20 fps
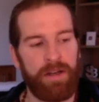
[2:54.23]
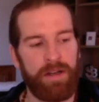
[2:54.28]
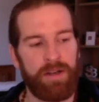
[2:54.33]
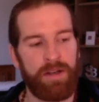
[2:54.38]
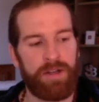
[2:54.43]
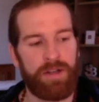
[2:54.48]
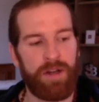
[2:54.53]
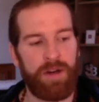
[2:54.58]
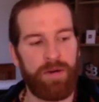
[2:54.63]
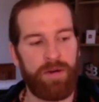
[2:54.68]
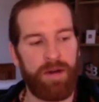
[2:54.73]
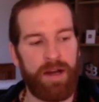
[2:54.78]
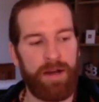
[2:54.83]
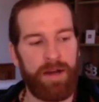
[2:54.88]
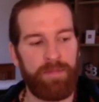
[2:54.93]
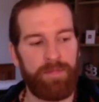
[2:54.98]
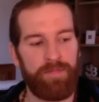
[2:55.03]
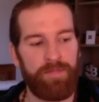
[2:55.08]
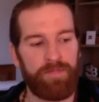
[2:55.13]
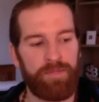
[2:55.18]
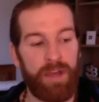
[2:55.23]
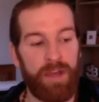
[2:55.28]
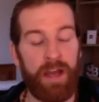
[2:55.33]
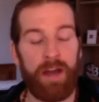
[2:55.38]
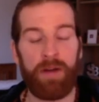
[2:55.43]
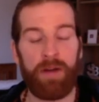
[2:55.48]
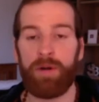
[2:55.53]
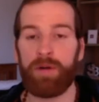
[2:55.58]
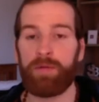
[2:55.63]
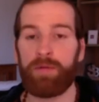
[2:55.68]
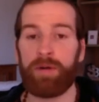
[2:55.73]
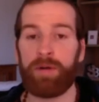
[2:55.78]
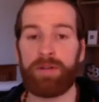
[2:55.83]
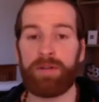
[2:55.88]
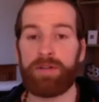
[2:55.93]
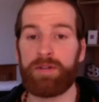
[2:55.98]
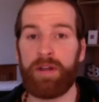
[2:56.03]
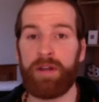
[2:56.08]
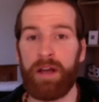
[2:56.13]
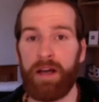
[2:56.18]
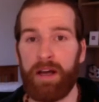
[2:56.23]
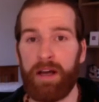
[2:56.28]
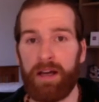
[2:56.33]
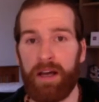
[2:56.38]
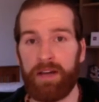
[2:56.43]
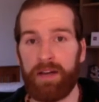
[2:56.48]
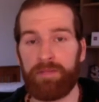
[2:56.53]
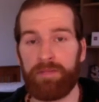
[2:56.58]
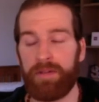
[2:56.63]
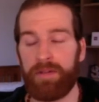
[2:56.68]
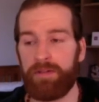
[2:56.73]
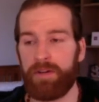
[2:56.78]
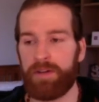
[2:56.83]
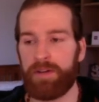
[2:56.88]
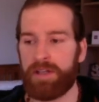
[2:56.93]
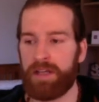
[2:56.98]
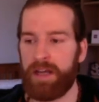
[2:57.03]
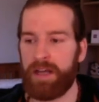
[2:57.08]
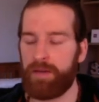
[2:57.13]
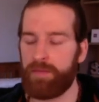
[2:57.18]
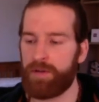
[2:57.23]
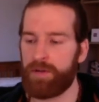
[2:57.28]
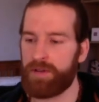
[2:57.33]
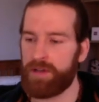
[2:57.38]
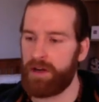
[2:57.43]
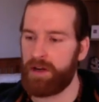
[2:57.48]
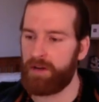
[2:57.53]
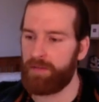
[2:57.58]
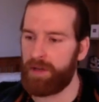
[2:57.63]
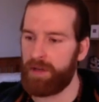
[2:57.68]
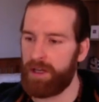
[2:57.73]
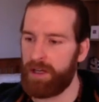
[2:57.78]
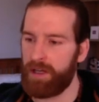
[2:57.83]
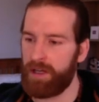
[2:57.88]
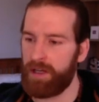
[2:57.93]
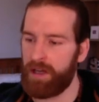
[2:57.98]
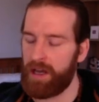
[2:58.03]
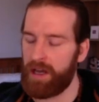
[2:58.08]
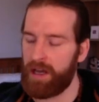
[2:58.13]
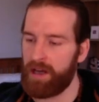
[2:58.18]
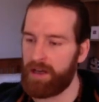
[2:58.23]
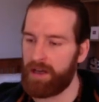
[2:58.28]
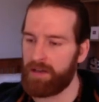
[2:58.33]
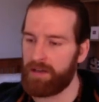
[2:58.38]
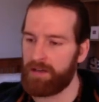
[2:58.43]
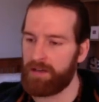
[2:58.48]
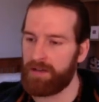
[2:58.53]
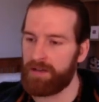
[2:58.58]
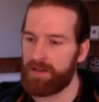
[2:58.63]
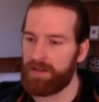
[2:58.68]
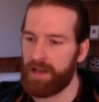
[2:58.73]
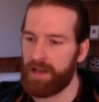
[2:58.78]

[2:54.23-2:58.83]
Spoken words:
So I had my first Kambo ceremony, and